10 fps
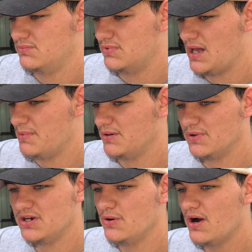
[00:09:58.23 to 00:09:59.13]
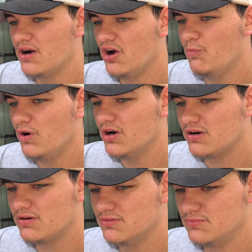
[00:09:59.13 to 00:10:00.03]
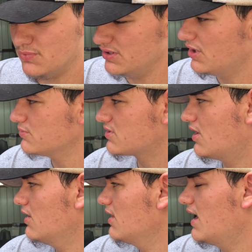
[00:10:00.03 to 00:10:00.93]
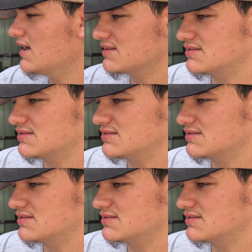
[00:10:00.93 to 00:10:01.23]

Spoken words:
I mean, we do our homework. We know what the car liked.